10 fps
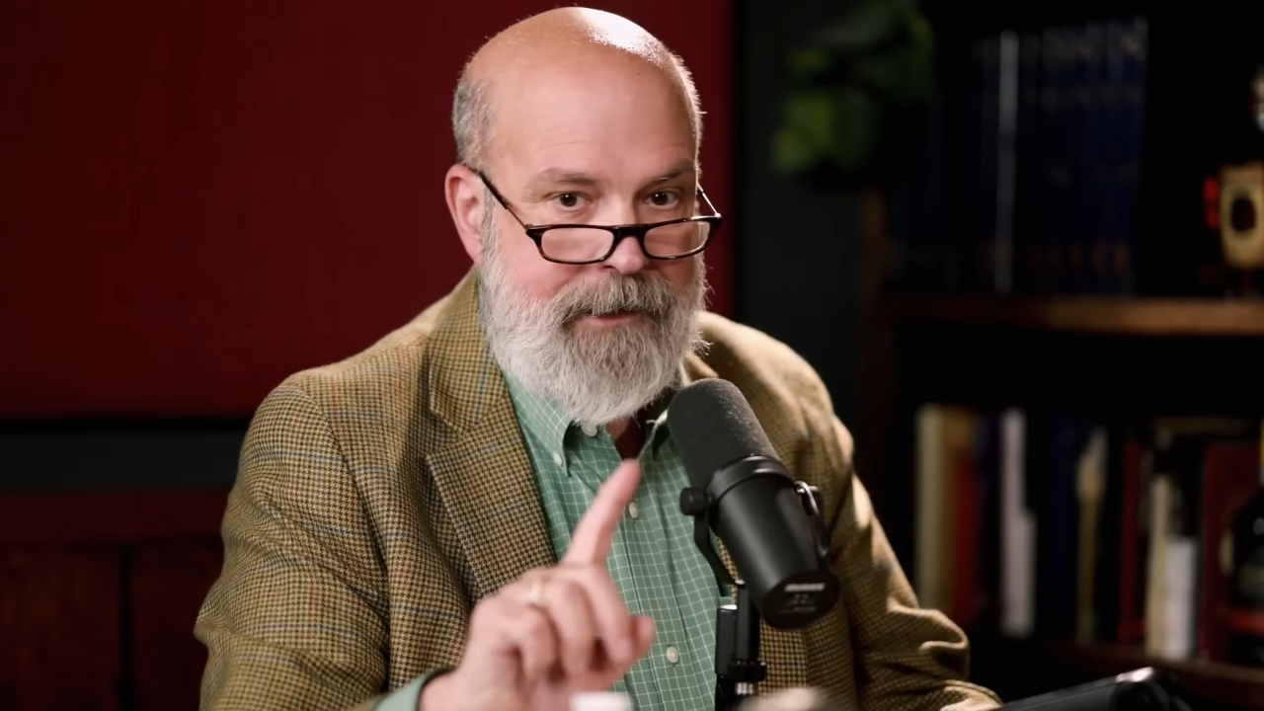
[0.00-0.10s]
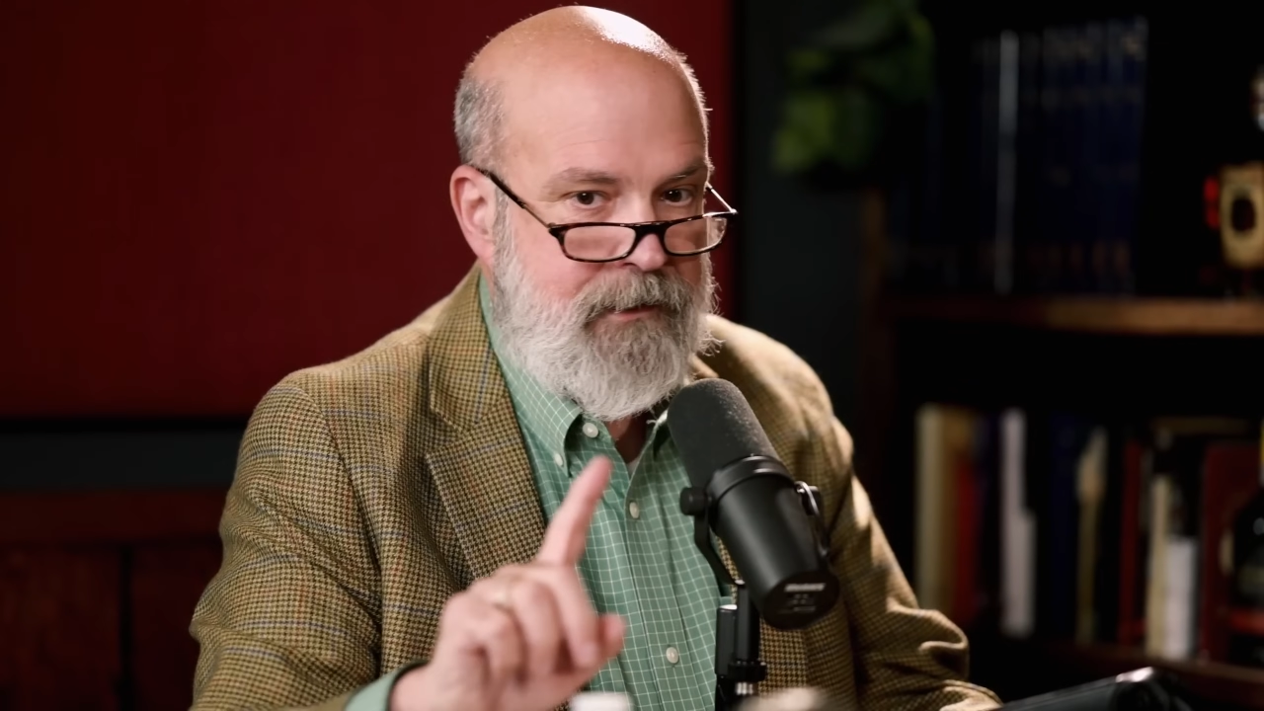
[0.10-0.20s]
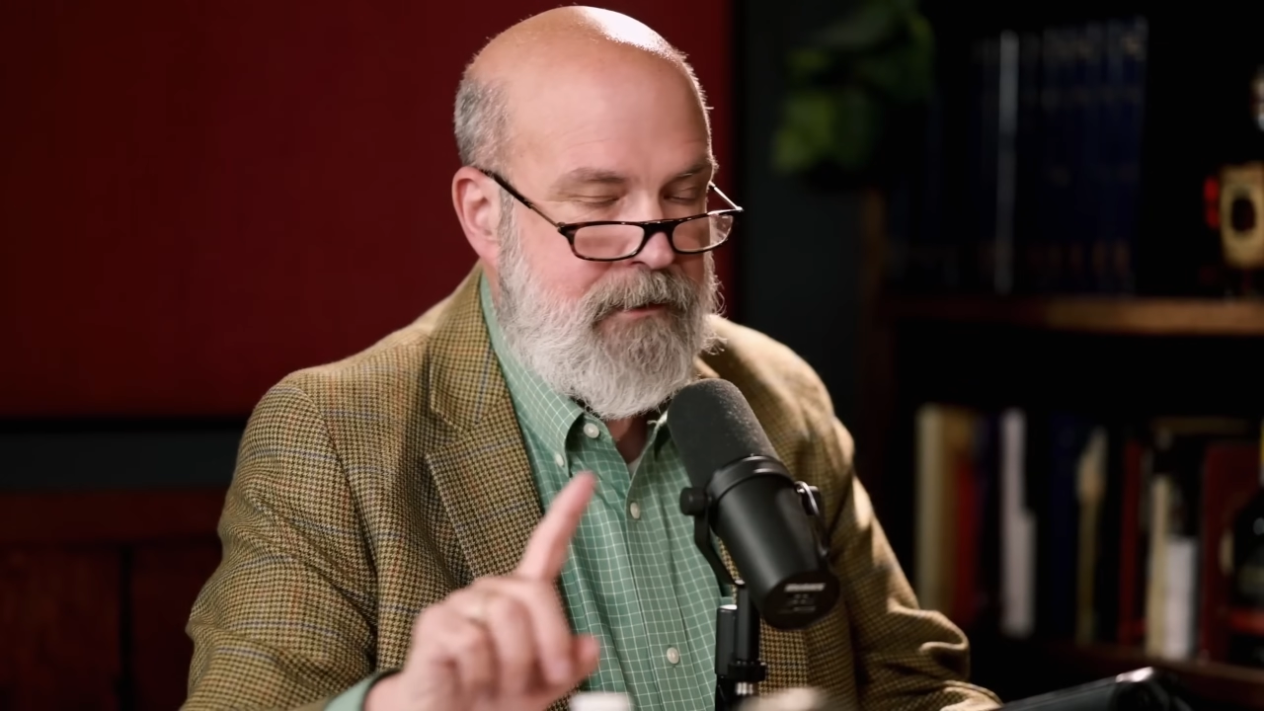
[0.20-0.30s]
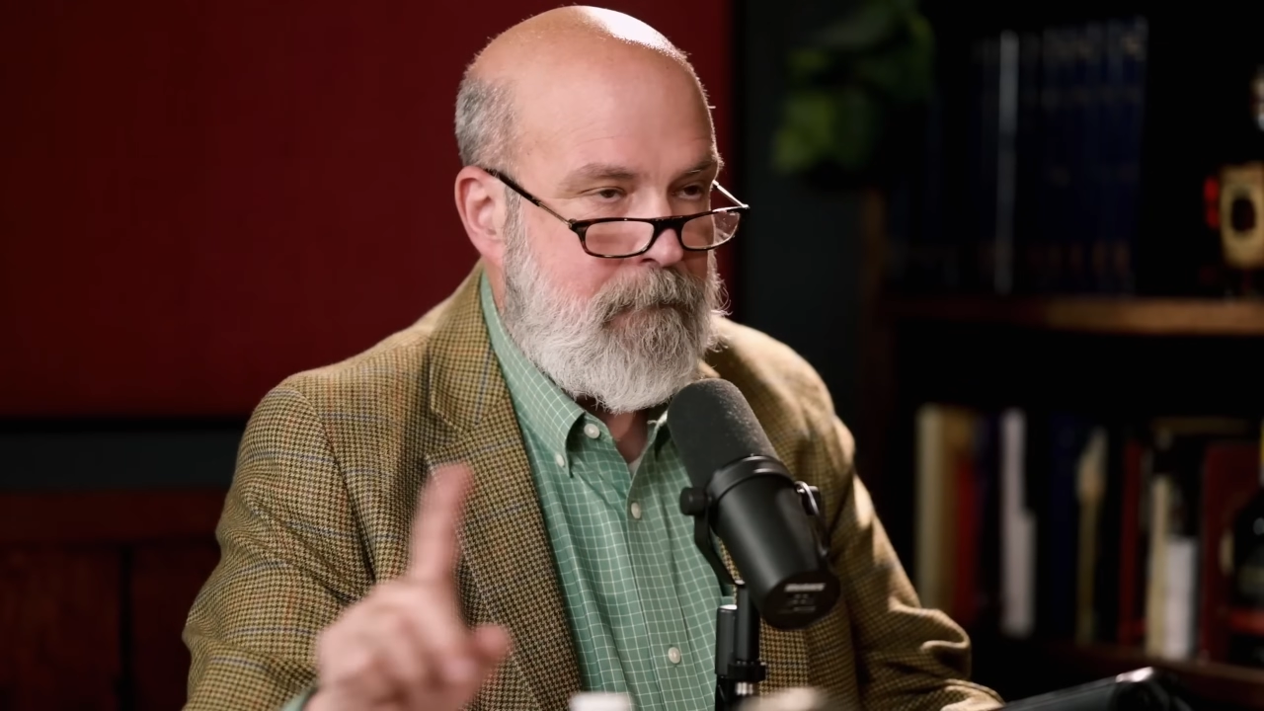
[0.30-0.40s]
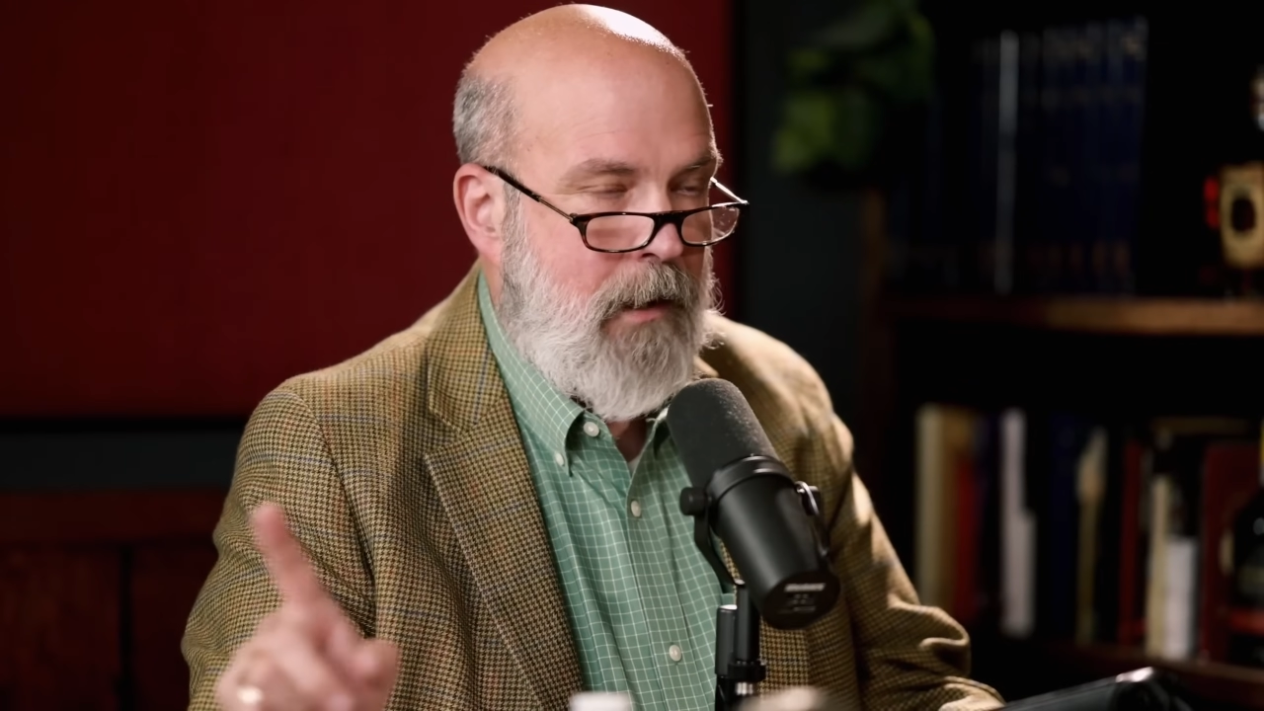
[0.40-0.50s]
I didn't